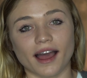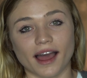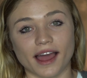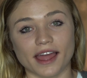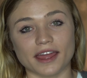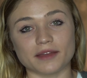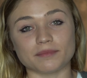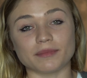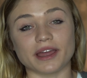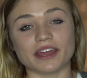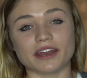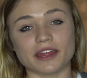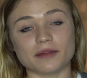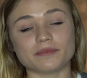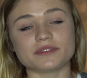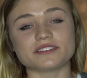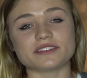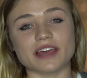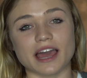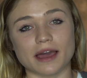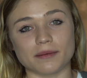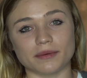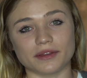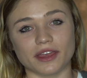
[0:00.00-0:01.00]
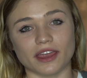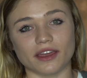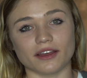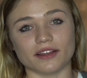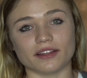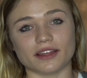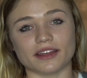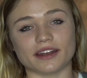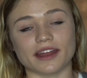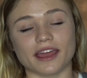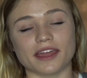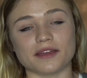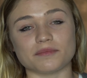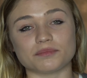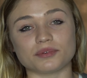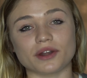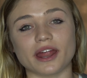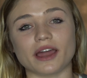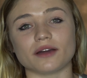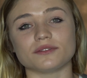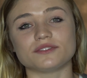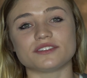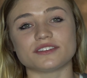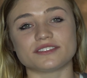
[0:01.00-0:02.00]
Hi, my name is Abagail and I am
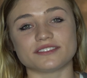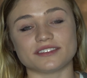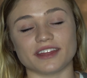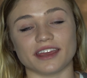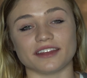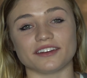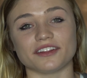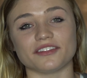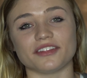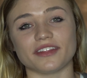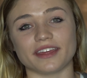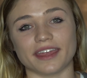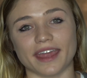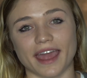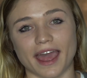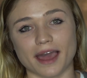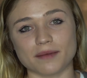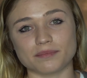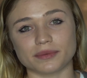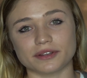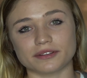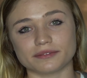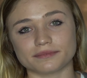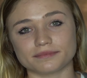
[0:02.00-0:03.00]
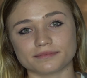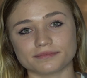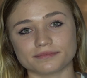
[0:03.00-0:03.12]
proud to stand in the gap.